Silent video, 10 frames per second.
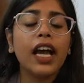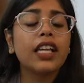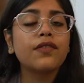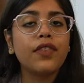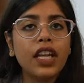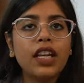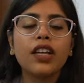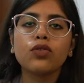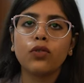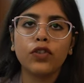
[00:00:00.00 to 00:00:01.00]
as well
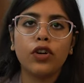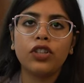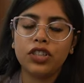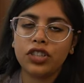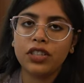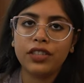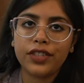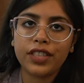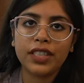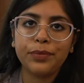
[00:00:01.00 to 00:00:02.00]
as overall digital
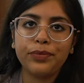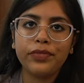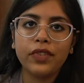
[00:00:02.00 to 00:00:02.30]
literacy.